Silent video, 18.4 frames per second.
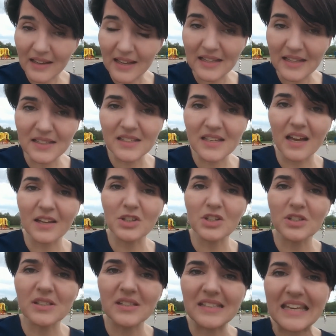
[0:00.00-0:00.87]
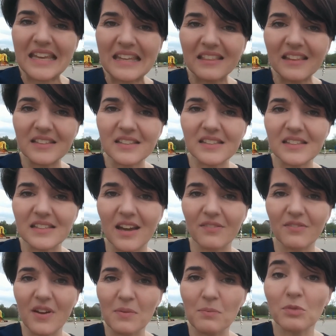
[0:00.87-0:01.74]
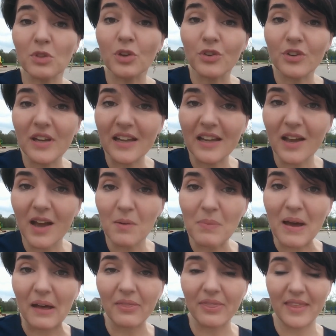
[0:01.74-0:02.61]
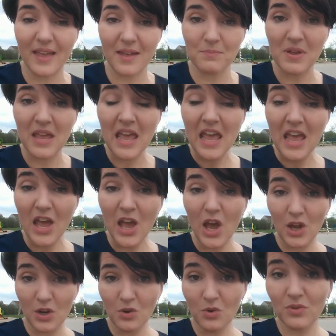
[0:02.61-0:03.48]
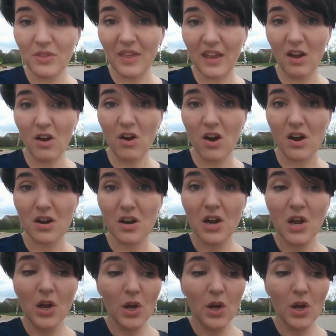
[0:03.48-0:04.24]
It's not just needless stuff. I'm learning about them and who they are.